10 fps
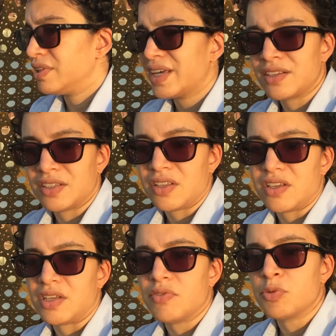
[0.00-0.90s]
technically
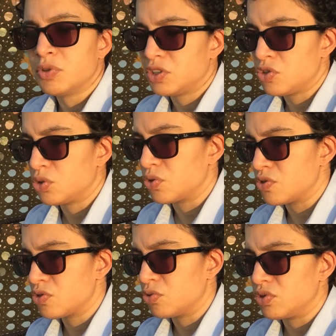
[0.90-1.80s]
government
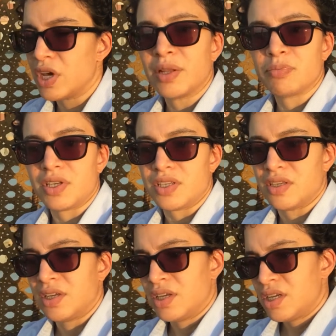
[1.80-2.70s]
insurance should not be
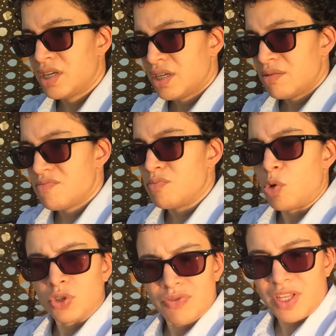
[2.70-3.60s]

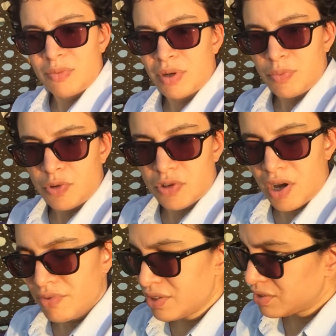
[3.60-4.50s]
motivated by
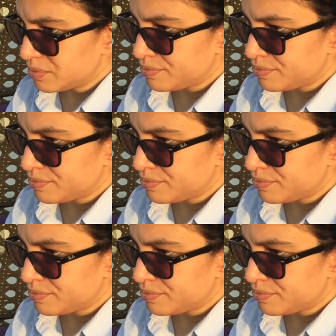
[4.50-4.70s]
profit.